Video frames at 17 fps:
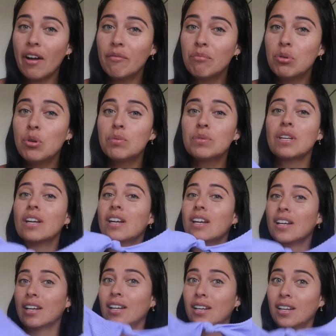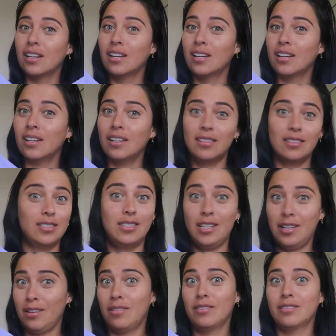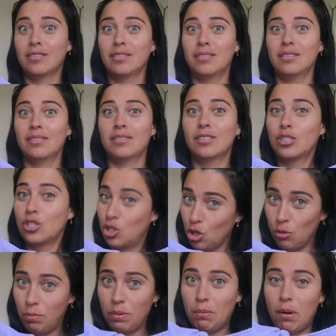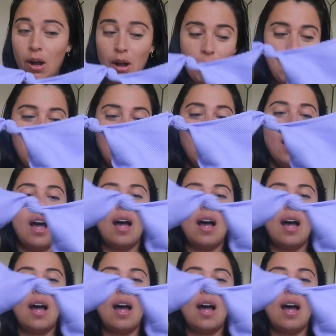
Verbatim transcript: have boobs, still super bomb.